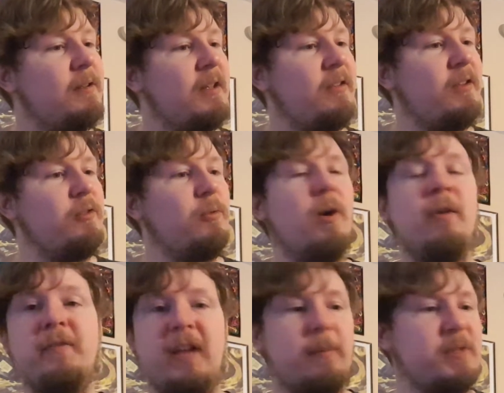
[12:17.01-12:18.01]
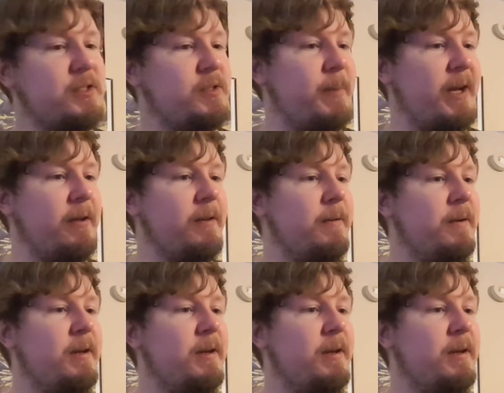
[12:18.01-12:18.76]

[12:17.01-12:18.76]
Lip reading: is a 12 damage spell,